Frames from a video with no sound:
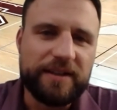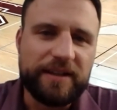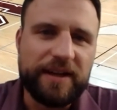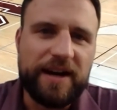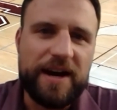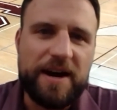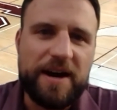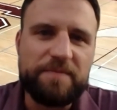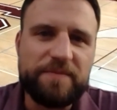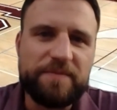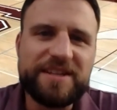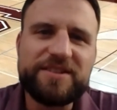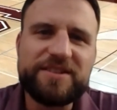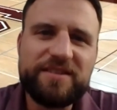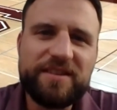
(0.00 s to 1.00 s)
I'm
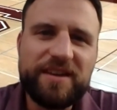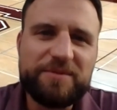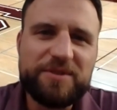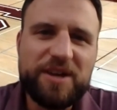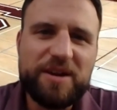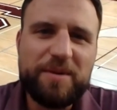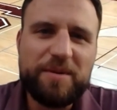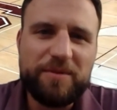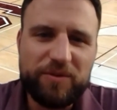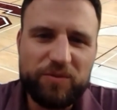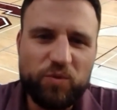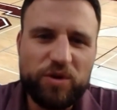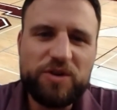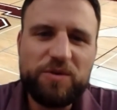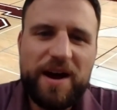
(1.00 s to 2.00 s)
trying to remember,
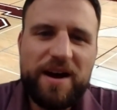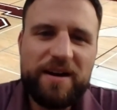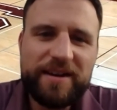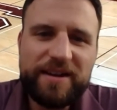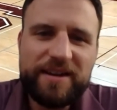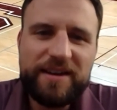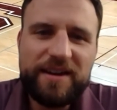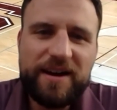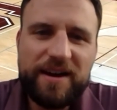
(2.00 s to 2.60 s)
were you out in